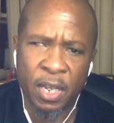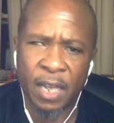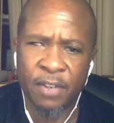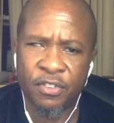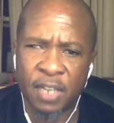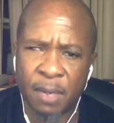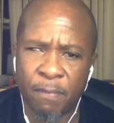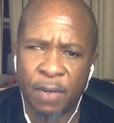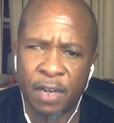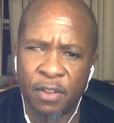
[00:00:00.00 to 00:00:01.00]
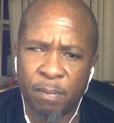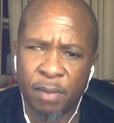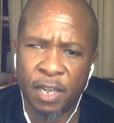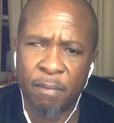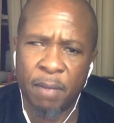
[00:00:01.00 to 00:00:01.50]
and stepfather,
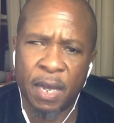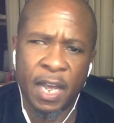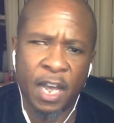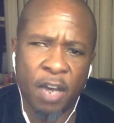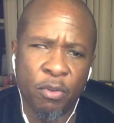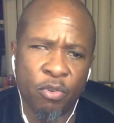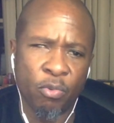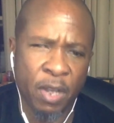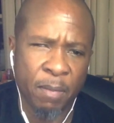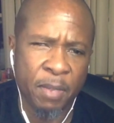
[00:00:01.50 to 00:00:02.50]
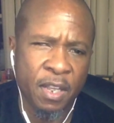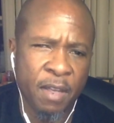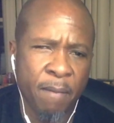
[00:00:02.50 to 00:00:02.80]
played by Albert Remy,